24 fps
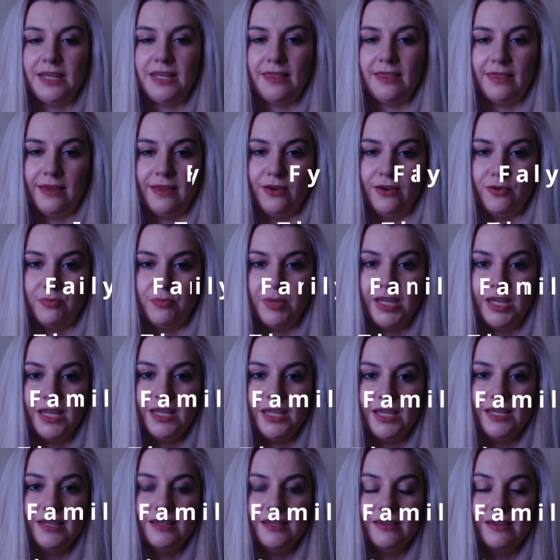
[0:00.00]

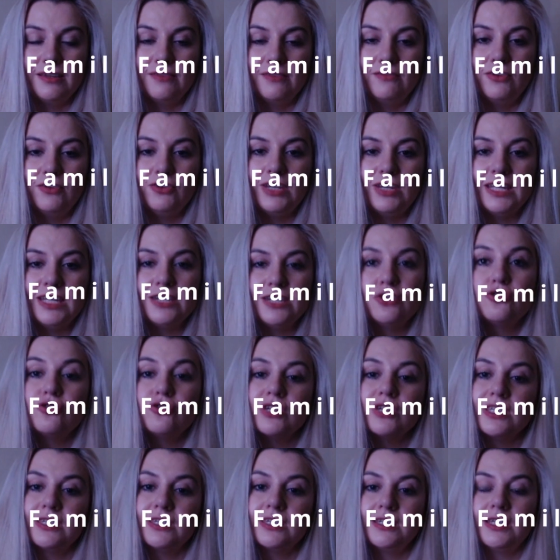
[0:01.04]
therapy, a very
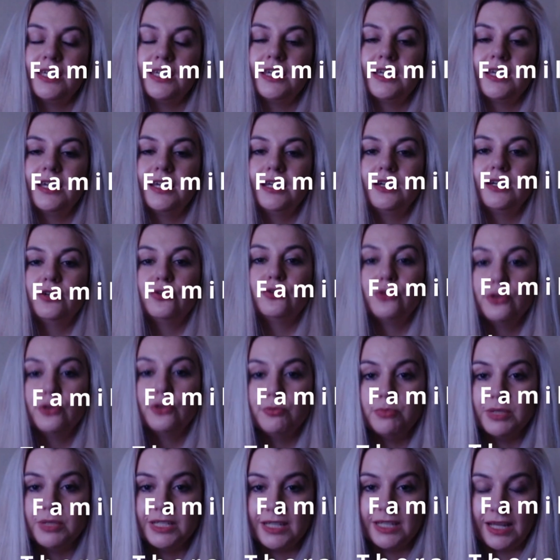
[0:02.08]
interesting
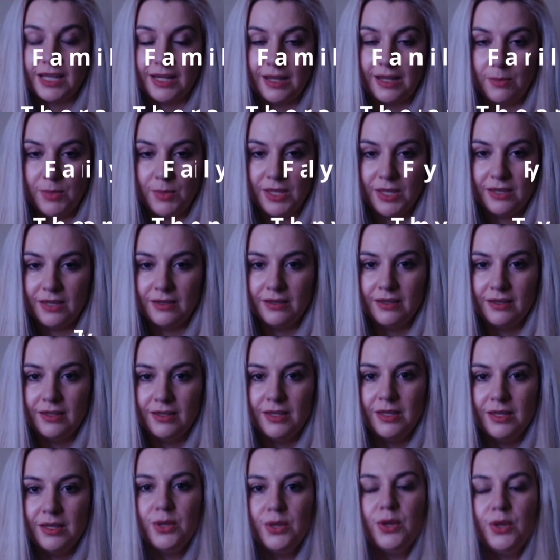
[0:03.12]
group dynamic
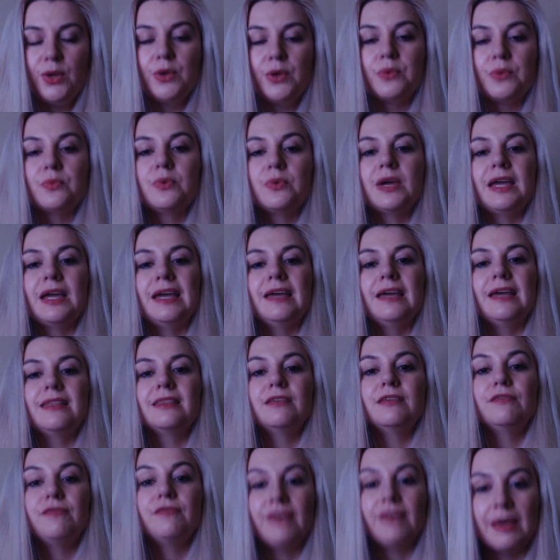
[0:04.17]
where
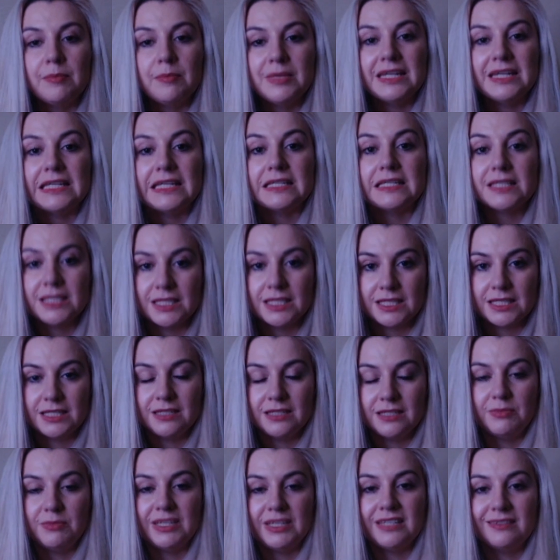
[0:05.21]
the family
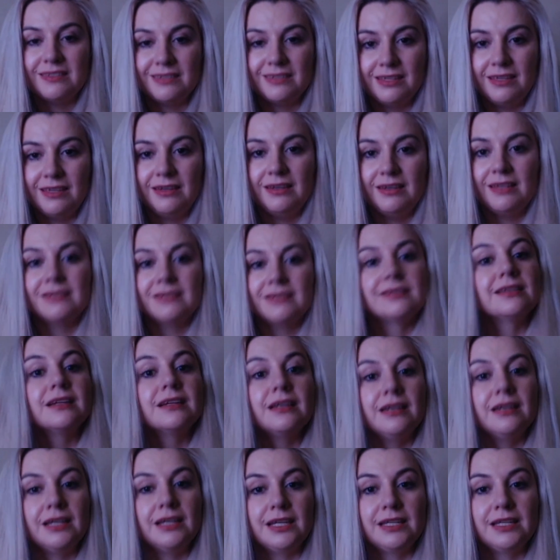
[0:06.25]
system is seen as the
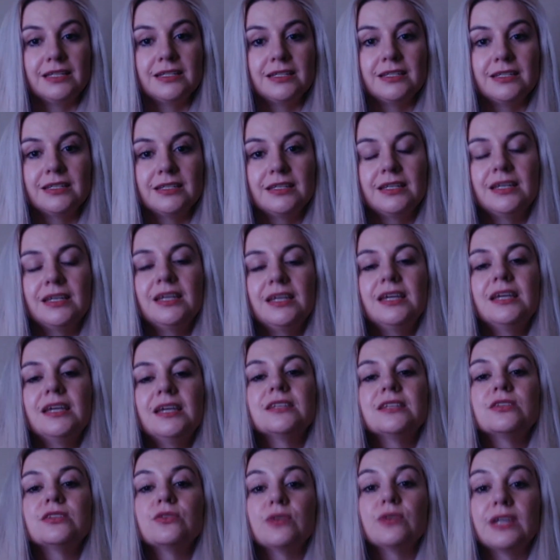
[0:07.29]
client.
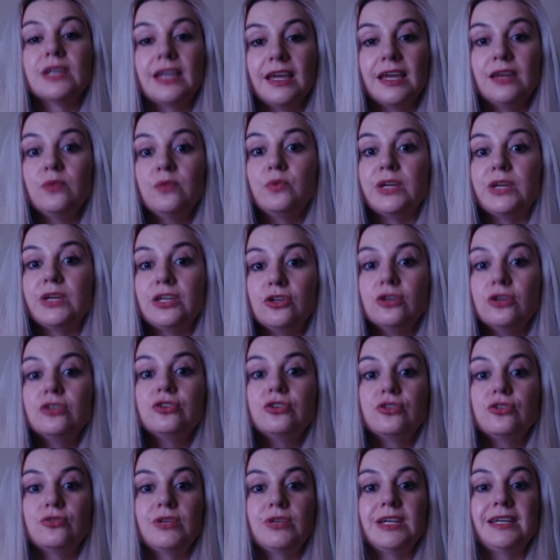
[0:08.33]
So again, we're not
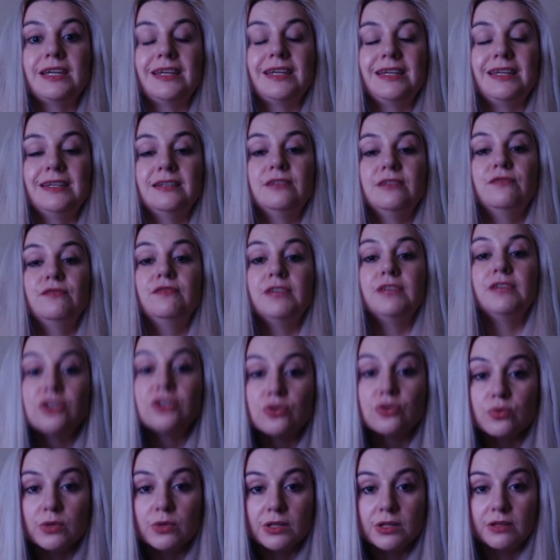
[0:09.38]
doing
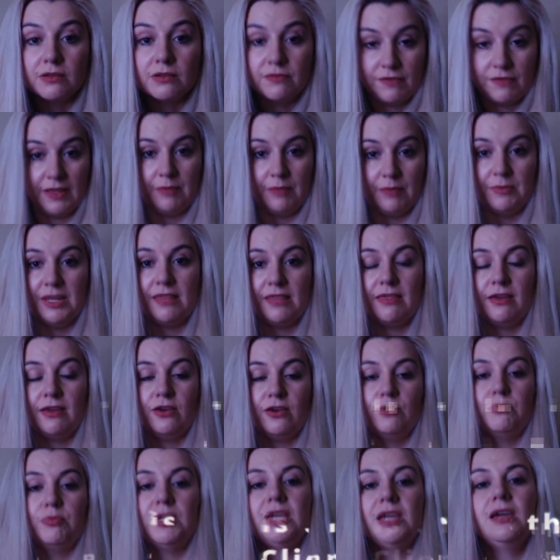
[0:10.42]
individual family
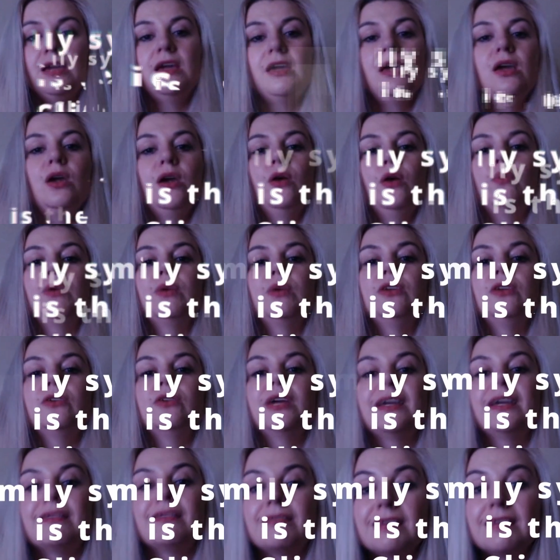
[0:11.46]
therapy. We're
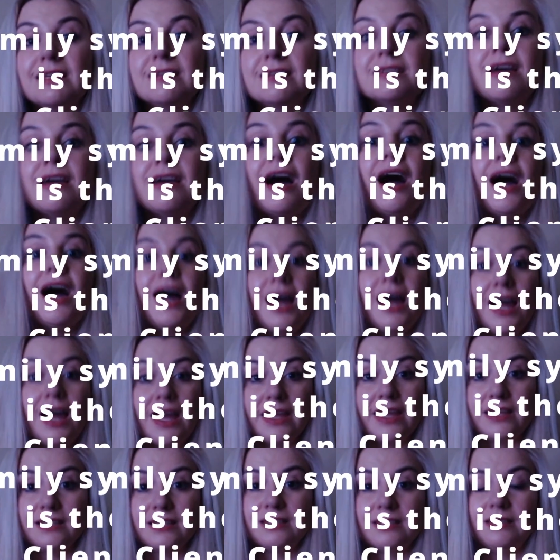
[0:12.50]
looking at the
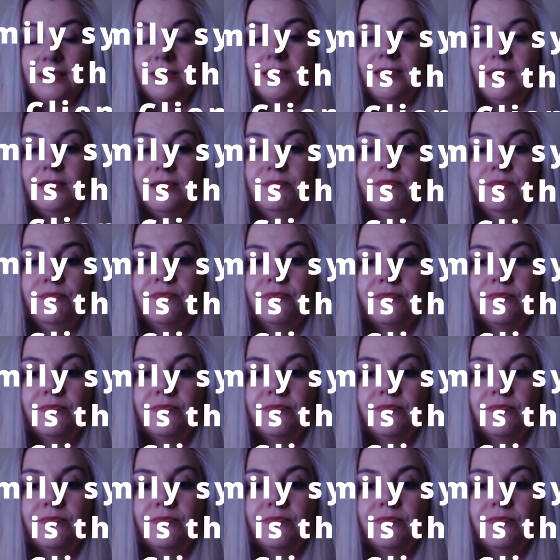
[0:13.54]
entire system